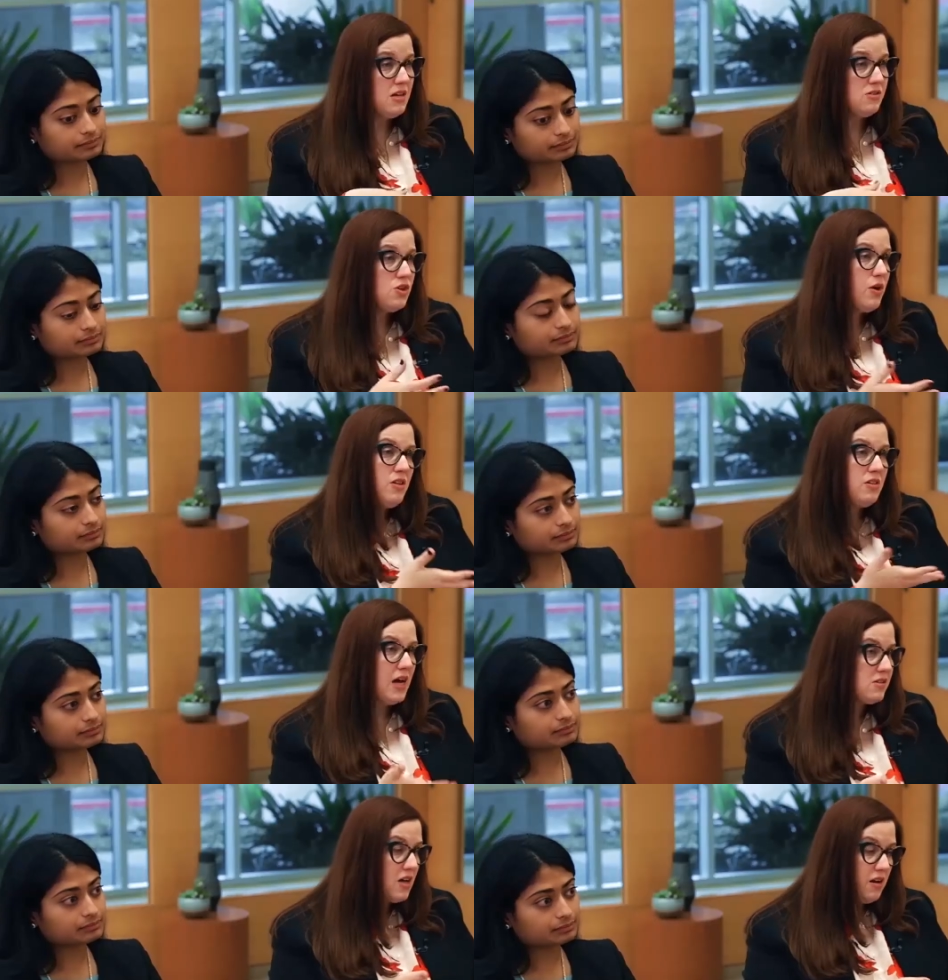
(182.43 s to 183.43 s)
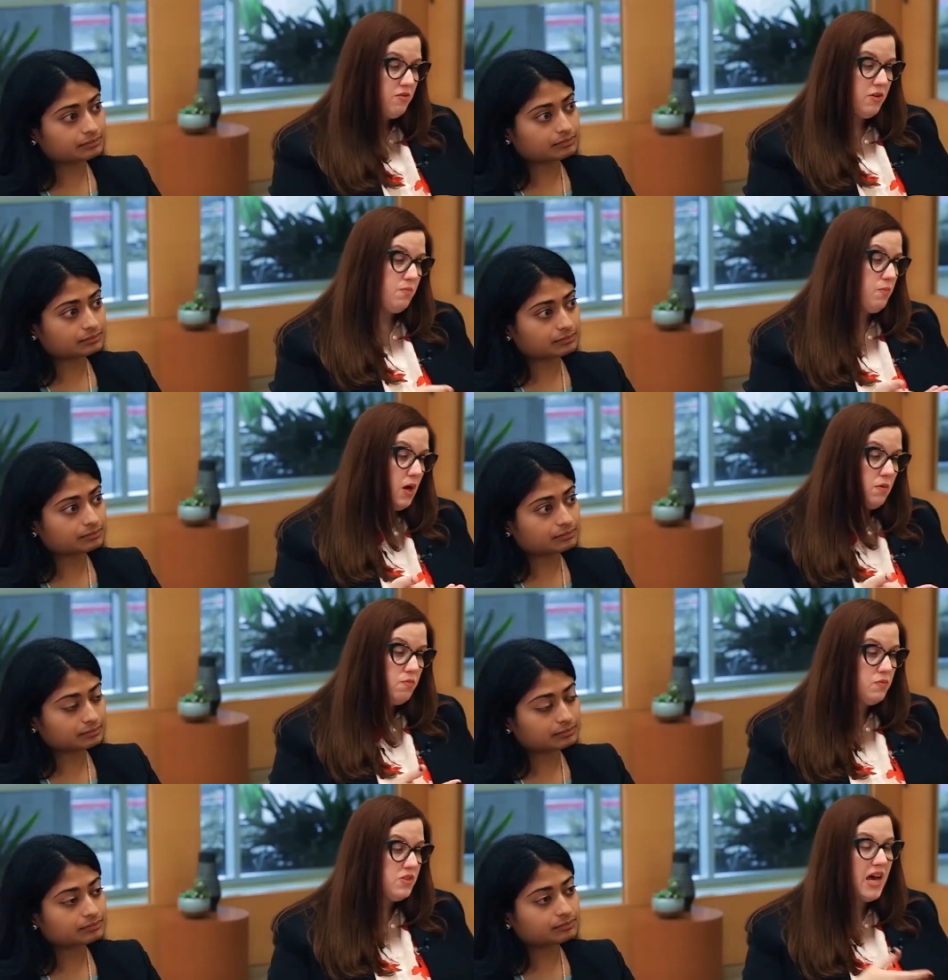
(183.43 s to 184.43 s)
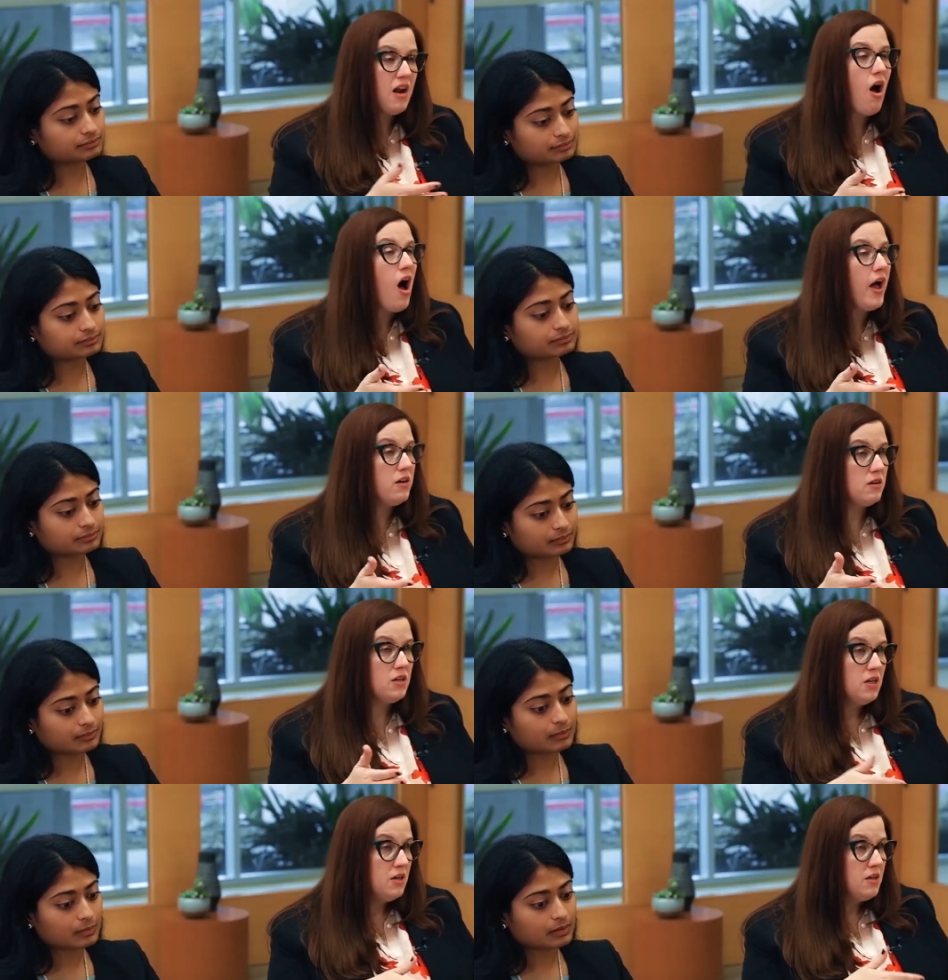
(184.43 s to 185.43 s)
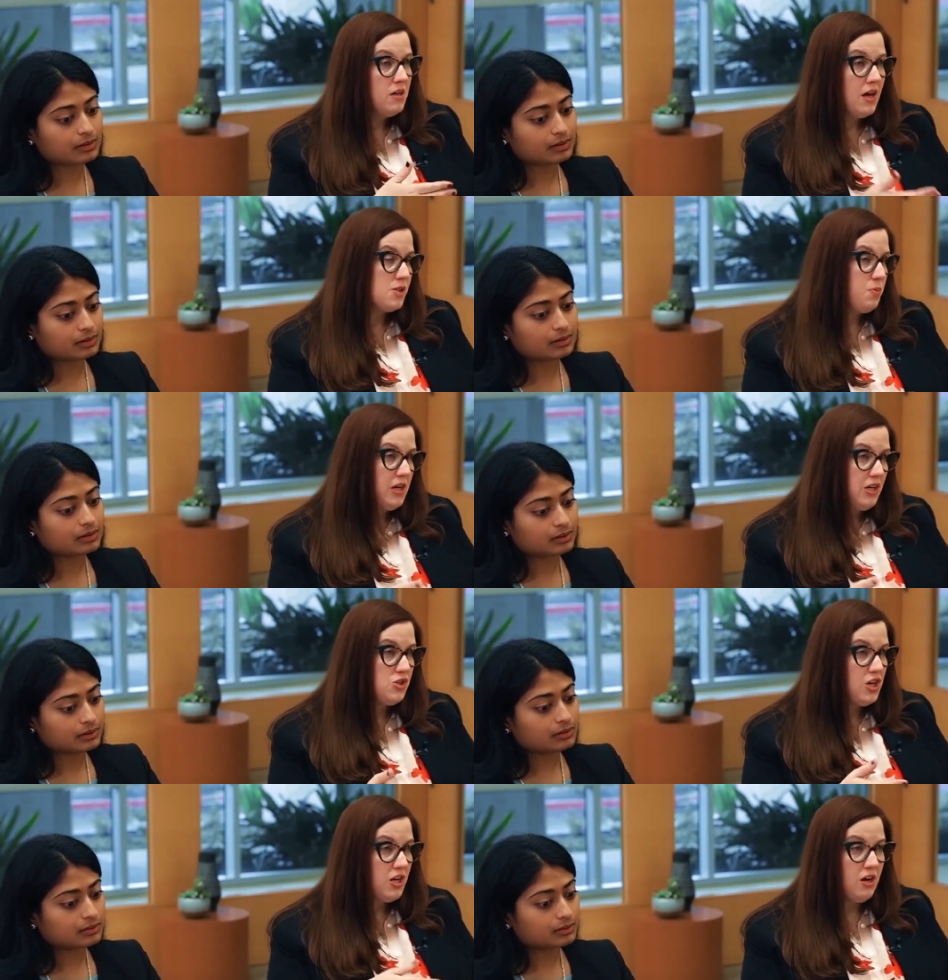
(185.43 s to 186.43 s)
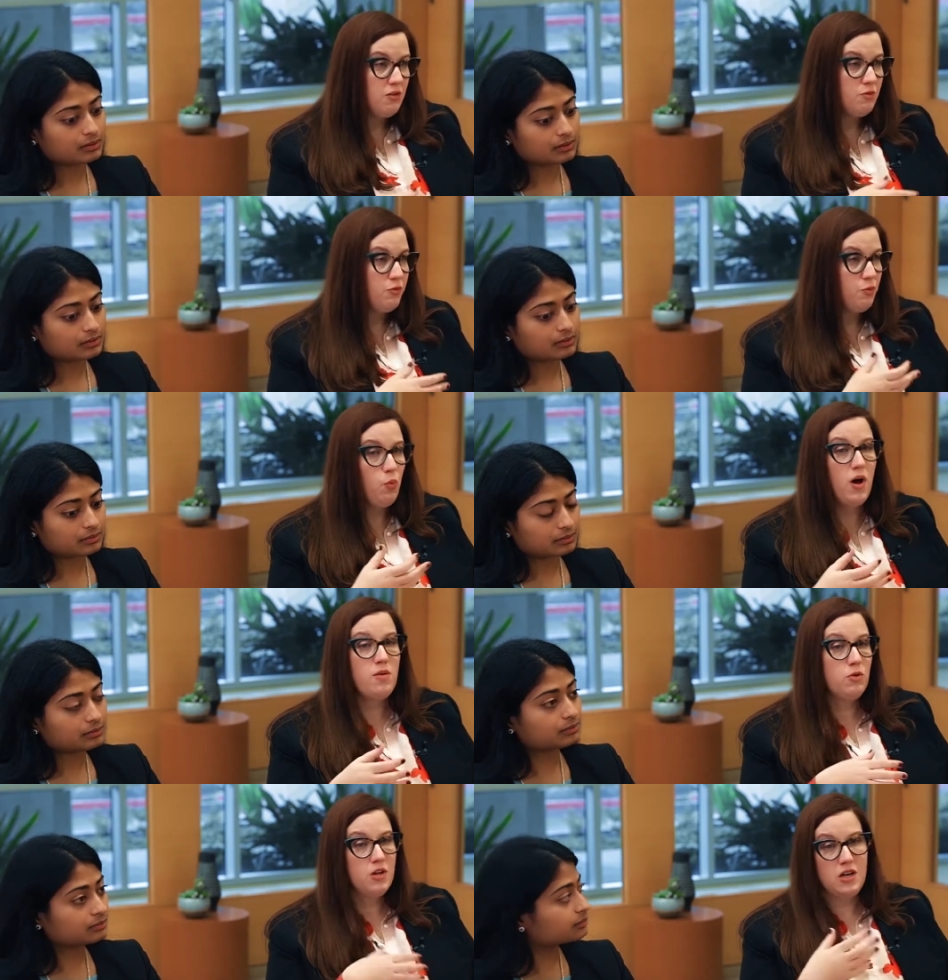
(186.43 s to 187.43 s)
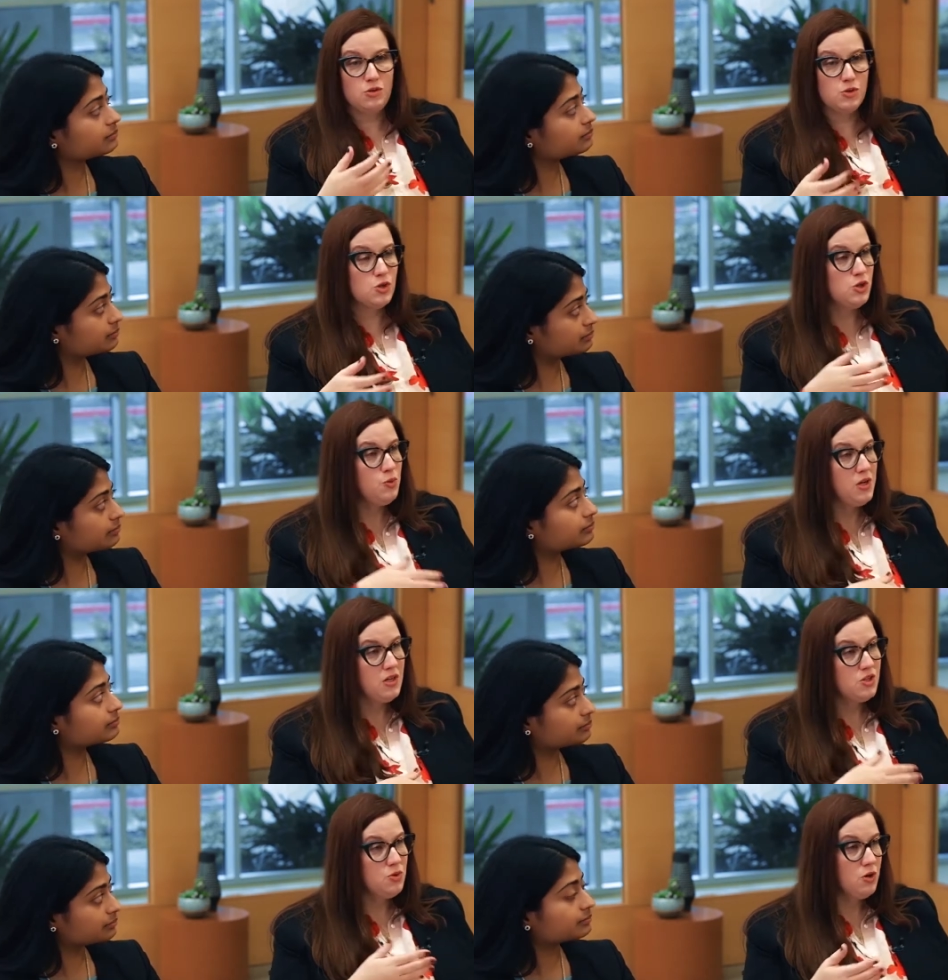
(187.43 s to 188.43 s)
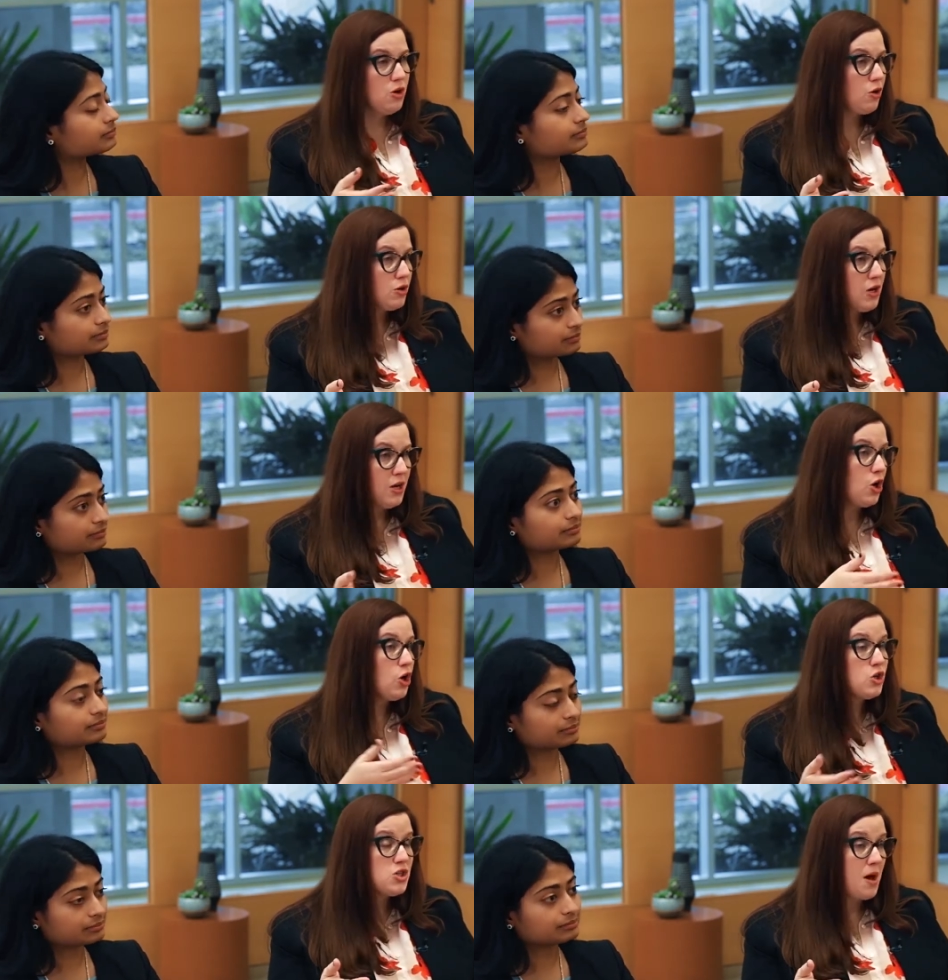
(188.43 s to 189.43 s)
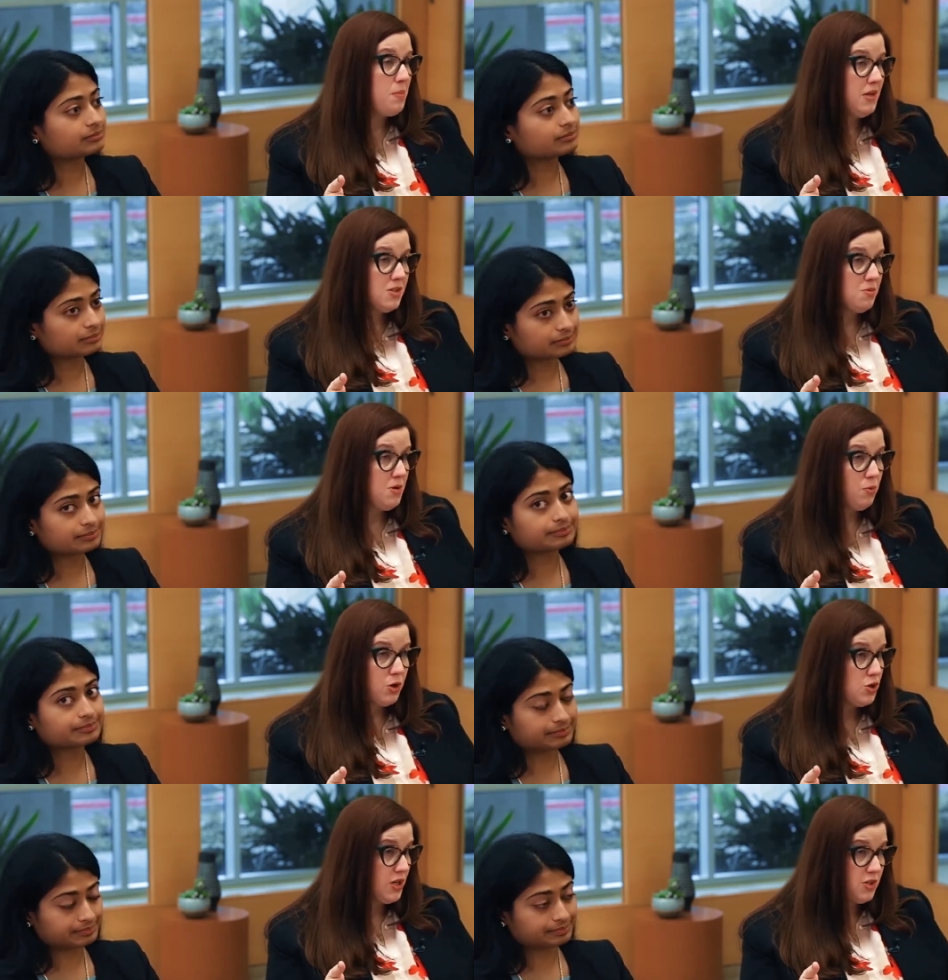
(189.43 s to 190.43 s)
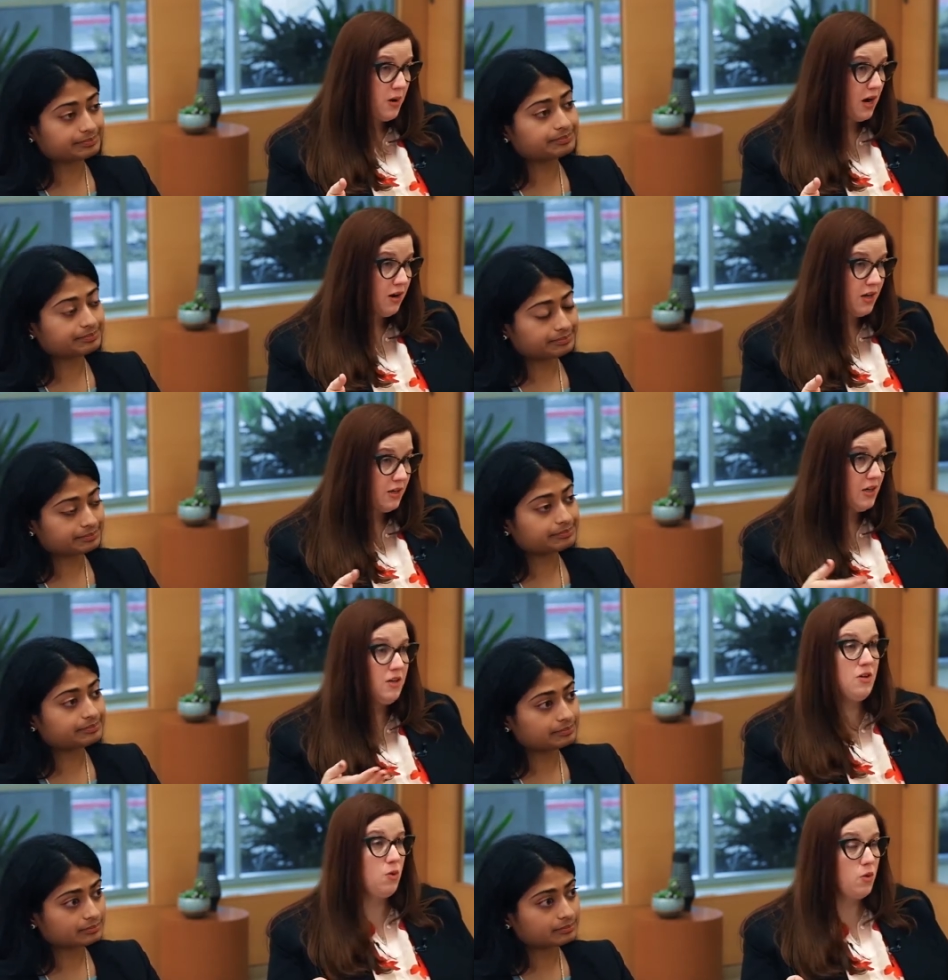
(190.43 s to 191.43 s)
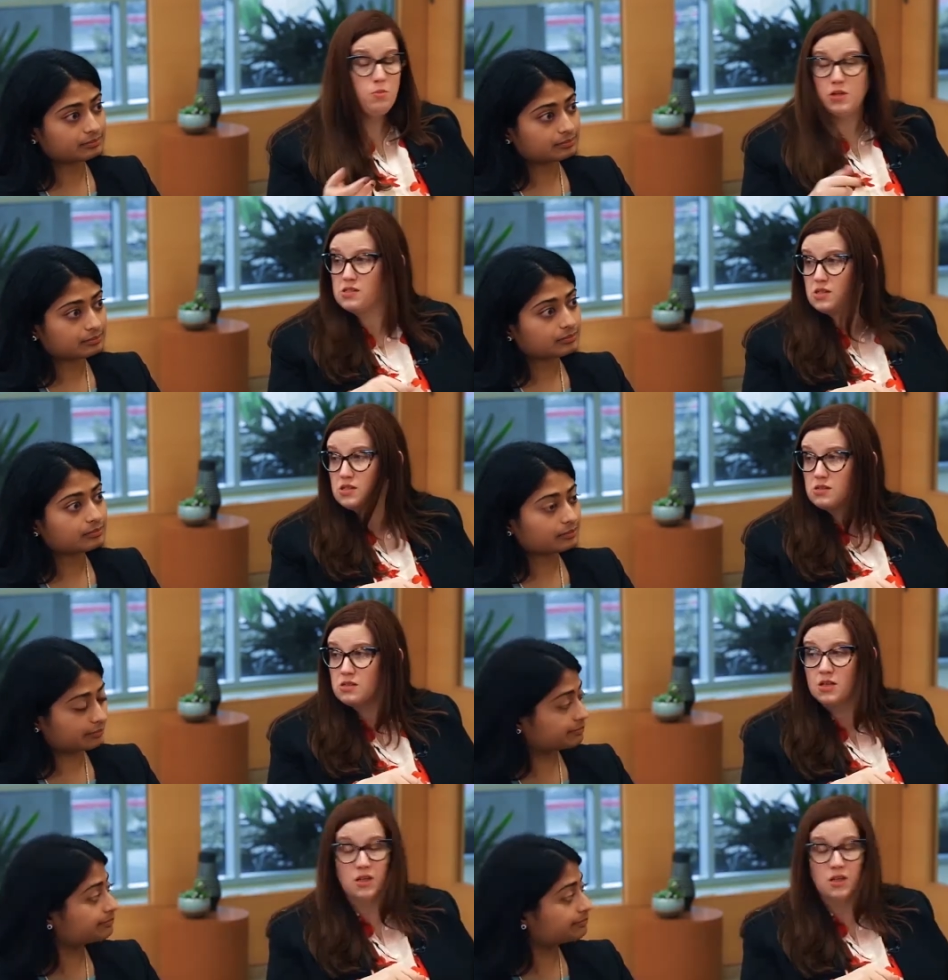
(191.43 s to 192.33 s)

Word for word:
Speaker 1: And so I think that's kind of a, a dead on explanation of what millennials are doing to encourage companies to be more transparent in their workplaces.